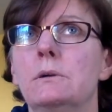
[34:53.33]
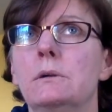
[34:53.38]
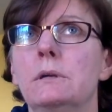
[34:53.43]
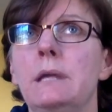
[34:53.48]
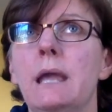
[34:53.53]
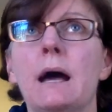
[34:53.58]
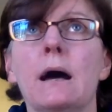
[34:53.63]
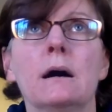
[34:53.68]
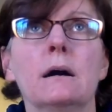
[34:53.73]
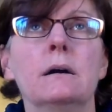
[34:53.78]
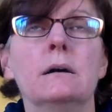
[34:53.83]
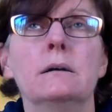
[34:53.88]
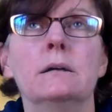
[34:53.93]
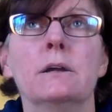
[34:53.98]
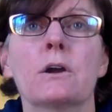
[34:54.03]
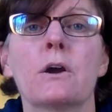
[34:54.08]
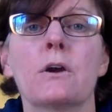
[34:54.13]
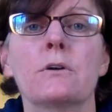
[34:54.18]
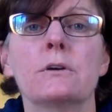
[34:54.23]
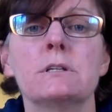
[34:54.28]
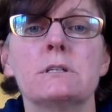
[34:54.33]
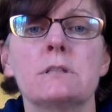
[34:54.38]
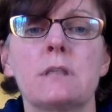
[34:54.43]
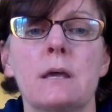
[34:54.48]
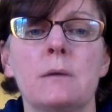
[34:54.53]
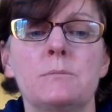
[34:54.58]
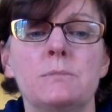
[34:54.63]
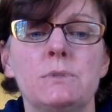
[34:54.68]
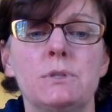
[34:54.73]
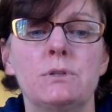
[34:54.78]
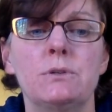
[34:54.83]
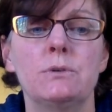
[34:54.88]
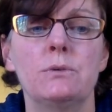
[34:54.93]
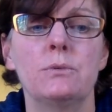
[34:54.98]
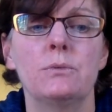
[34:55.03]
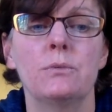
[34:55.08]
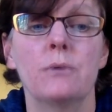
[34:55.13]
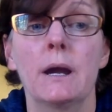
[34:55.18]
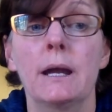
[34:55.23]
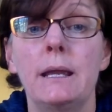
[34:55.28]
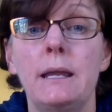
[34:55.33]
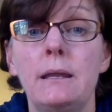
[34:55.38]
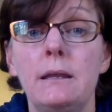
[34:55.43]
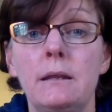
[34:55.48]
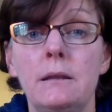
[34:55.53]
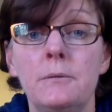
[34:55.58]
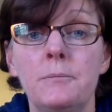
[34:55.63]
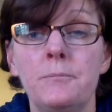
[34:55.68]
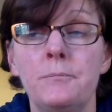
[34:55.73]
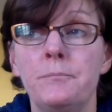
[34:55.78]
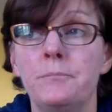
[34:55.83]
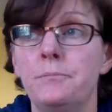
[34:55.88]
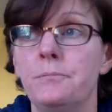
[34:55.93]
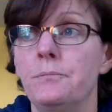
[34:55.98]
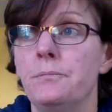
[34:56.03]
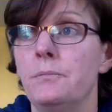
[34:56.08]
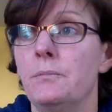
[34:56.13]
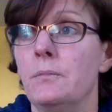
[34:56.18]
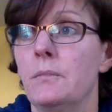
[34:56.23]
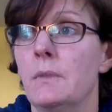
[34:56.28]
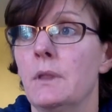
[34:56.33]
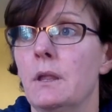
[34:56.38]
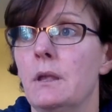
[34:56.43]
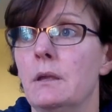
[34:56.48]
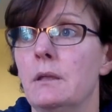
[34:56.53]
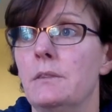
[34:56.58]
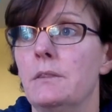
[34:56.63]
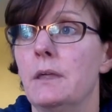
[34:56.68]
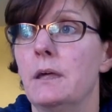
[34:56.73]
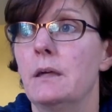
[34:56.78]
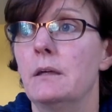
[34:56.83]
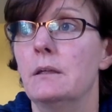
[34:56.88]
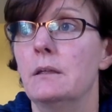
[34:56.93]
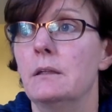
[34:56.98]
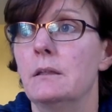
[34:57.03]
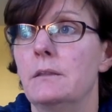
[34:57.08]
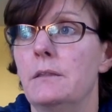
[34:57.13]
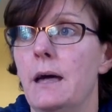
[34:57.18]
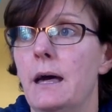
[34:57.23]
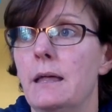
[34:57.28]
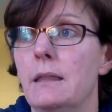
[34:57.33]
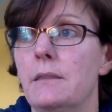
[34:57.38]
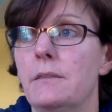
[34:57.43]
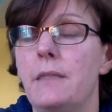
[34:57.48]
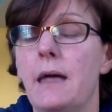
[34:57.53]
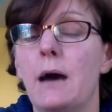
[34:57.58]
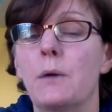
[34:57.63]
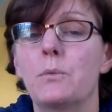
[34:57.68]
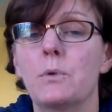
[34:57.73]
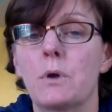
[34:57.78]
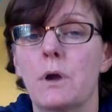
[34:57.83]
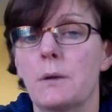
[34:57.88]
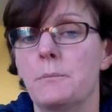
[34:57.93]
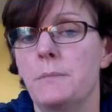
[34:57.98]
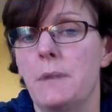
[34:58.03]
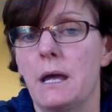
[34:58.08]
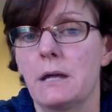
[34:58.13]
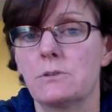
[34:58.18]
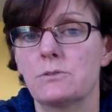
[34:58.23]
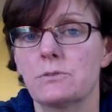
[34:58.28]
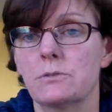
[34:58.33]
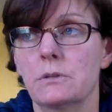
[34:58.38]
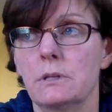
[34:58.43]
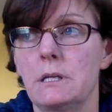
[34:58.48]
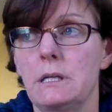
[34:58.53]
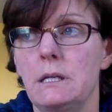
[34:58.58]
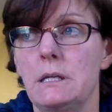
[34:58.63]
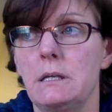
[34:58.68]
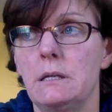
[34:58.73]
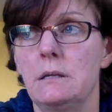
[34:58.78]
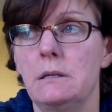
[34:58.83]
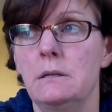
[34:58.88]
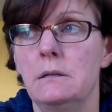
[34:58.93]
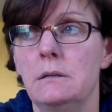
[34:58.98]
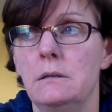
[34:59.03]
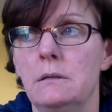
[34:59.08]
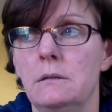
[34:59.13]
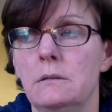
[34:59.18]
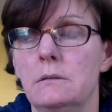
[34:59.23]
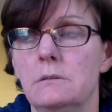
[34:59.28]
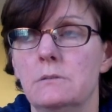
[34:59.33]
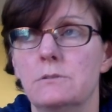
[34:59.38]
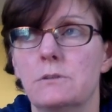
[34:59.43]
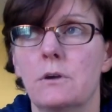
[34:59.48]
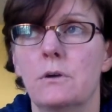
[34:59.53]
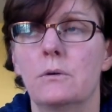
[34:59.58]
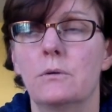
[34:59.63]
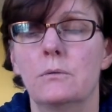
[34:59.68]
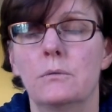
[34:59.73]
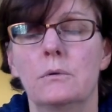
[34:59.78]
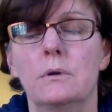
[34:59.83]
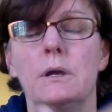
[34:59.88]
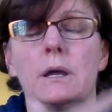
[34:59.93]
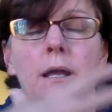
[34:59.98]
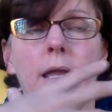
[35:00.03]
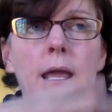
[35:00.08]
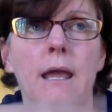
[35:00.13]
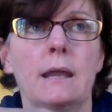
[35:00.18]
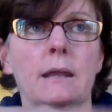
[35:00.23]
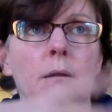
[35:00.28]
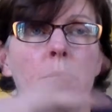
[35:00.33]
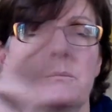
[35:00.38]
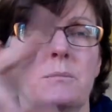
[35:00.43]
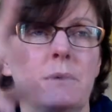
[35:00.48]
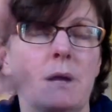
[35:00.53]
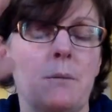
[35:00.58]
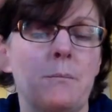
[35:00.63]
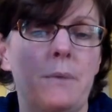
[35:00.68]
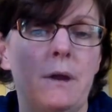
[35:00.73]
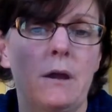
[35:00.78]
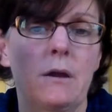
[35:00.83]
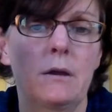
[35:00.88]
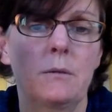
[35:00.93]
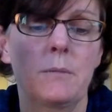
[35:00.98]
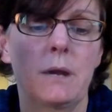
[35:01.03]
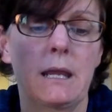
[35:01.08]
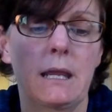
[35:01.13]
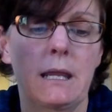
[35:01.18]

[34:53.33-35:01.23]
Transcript: Yeah, encourage them to write that will come naturally. So again, I'm comparing my